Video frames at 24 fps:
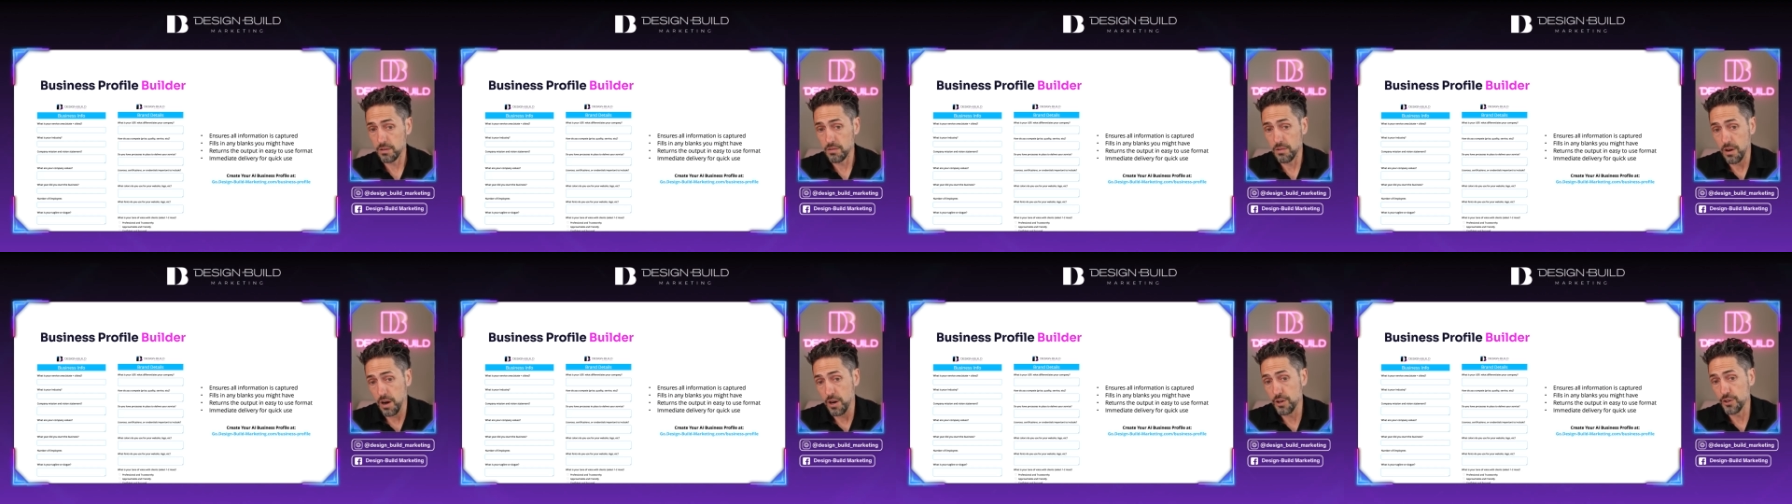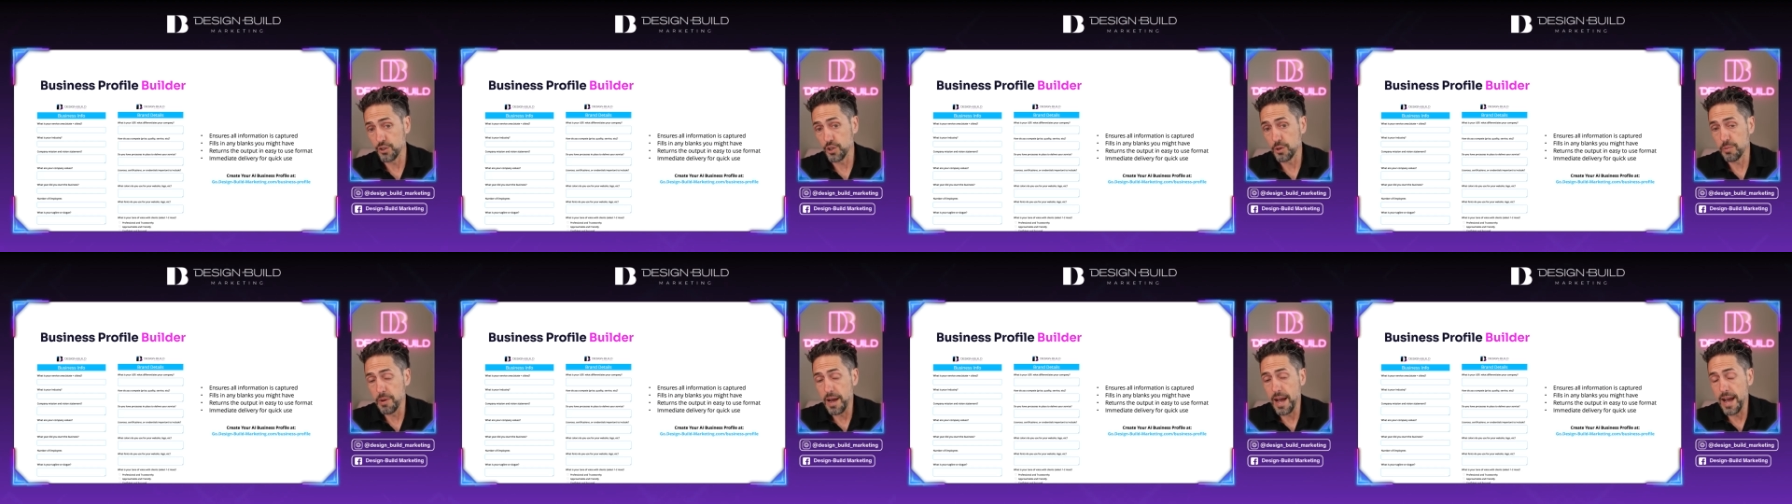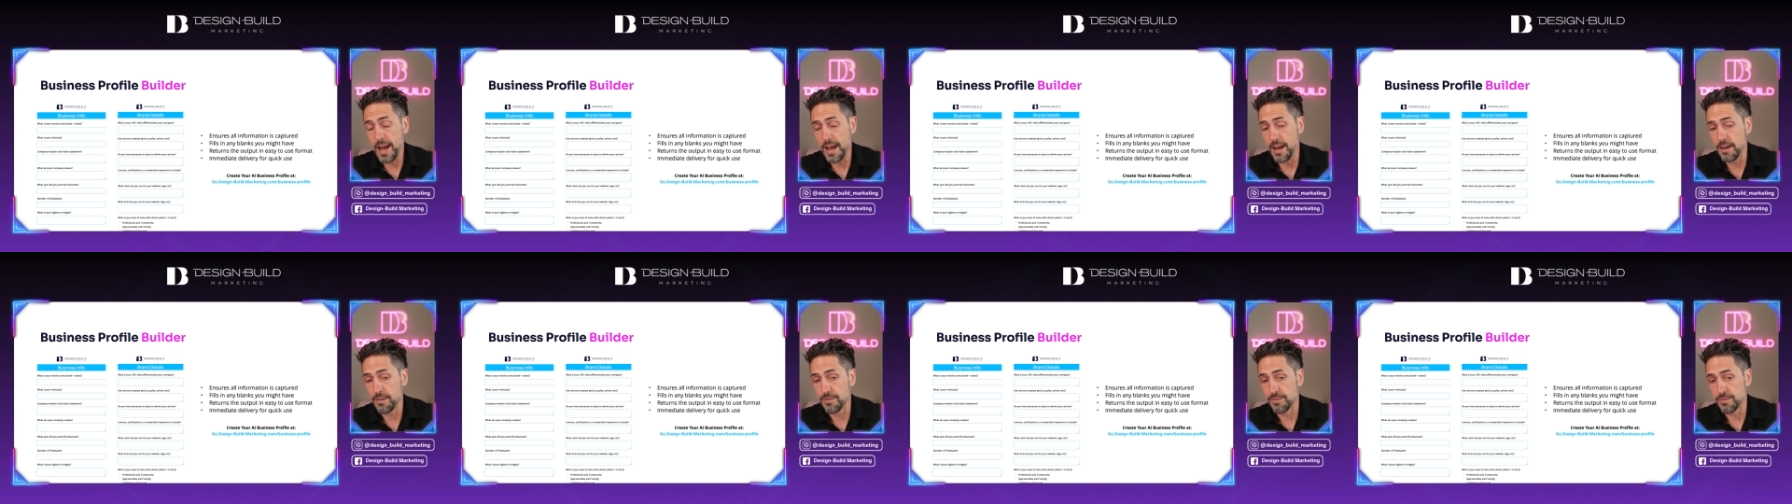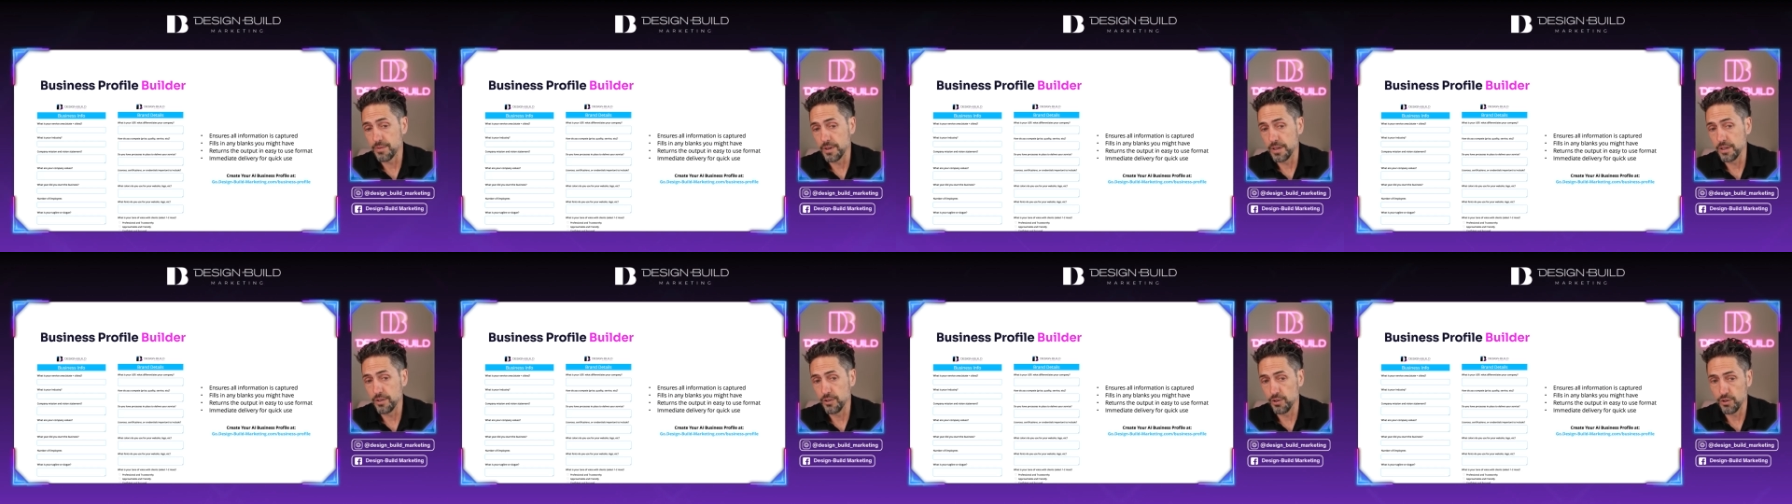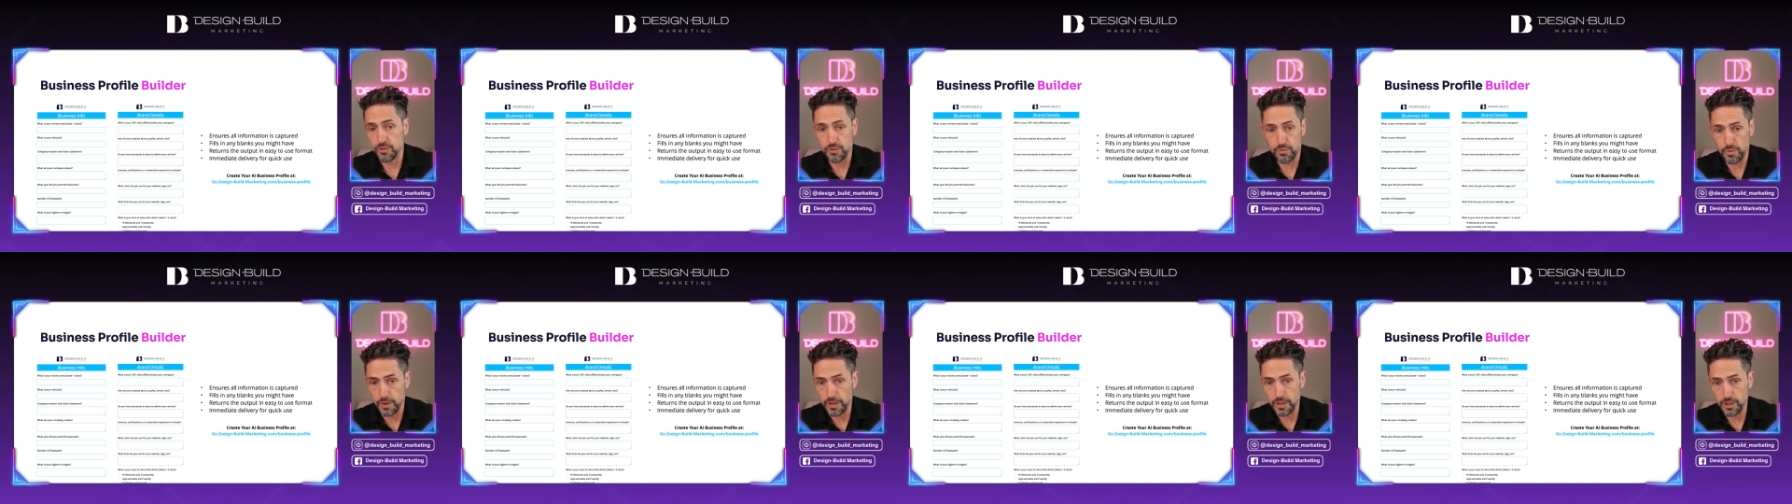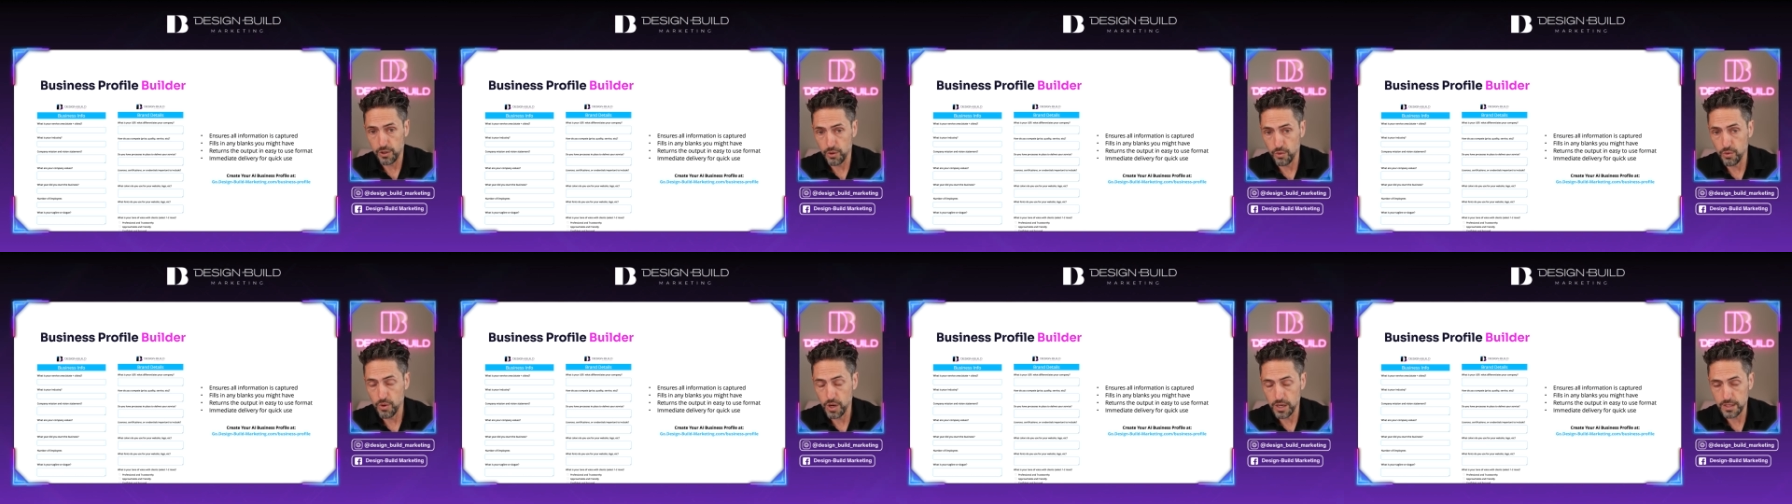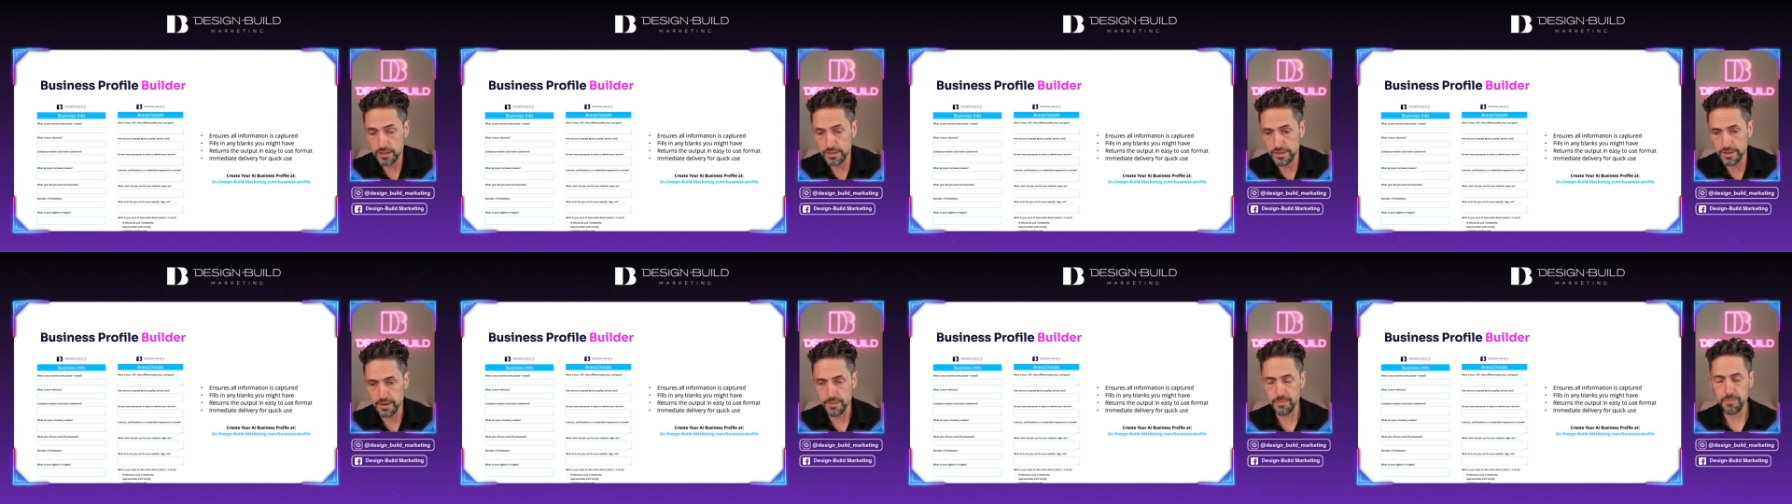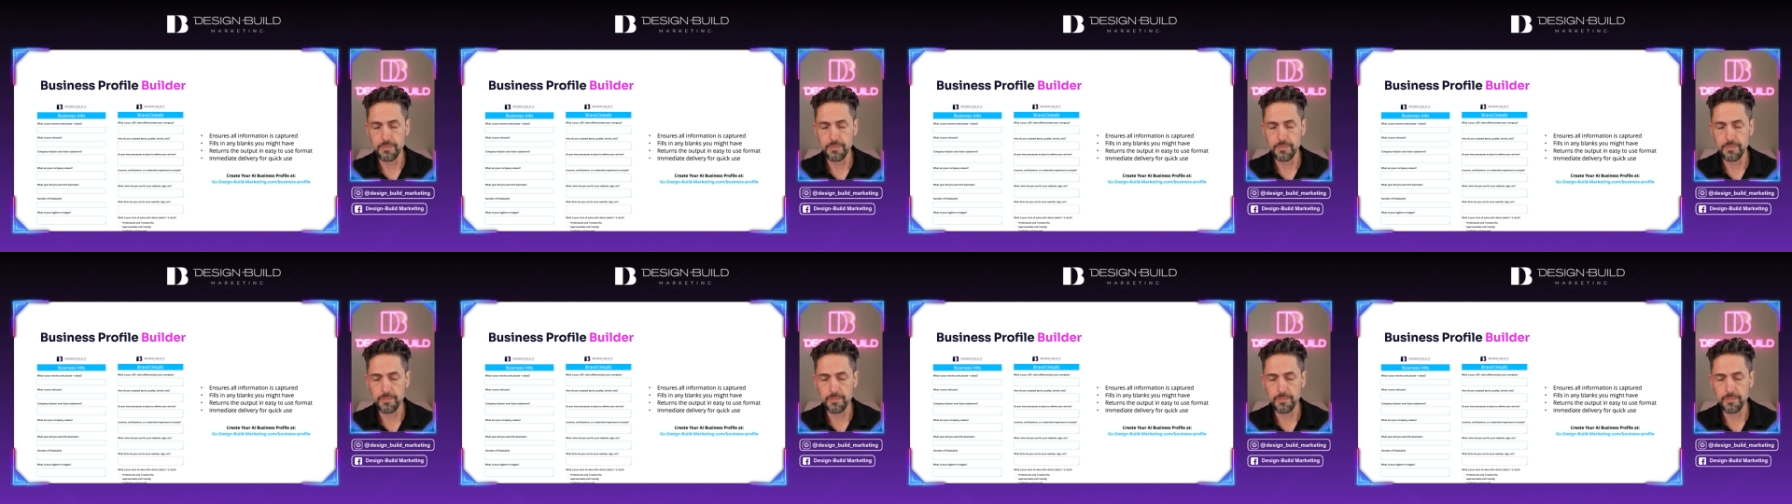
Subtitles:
on your behalf, right? It's writing you content,